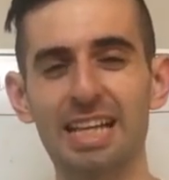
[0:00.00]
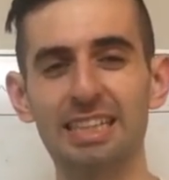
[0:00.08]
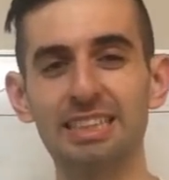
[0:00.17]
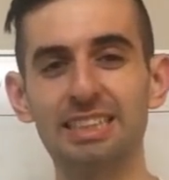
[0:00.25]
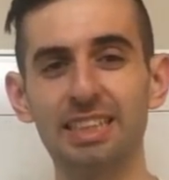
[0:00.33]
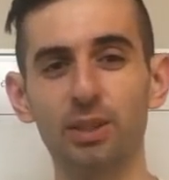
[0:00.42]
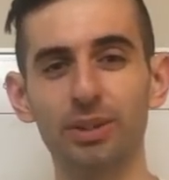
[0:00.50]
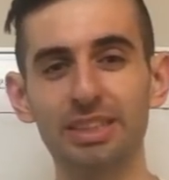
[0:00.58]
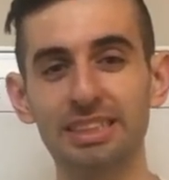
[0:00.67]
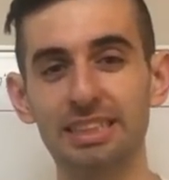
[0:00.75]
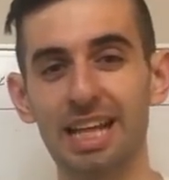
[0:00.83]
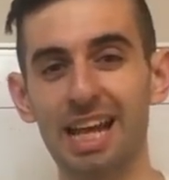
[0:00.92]

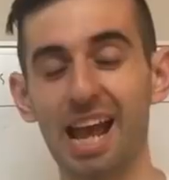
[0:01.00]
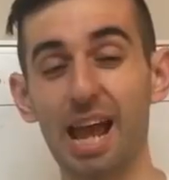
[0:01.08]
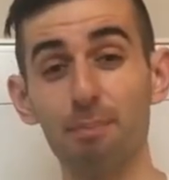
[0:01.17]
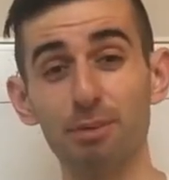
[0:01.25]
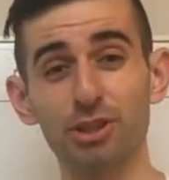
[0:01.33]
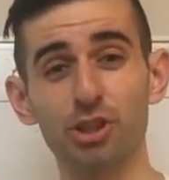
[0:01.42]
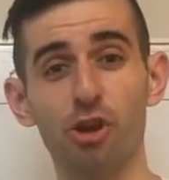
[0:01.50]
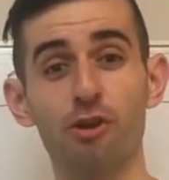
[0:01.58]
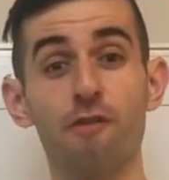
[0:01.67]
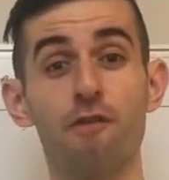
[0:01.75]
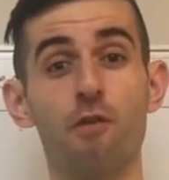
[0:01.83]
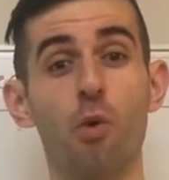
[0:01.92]
Series
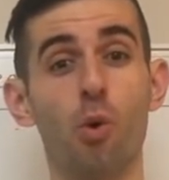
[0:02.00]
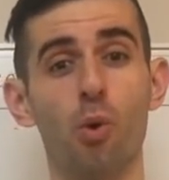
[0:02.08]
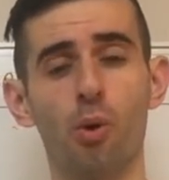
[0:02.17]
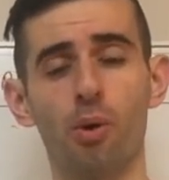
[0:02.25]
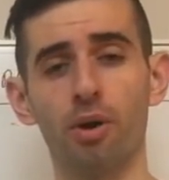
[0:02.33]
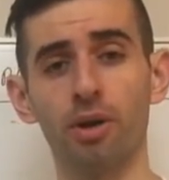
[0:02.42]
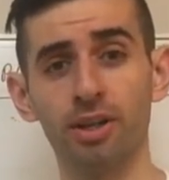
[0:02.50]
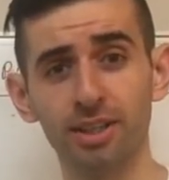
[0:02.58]
Episode 4.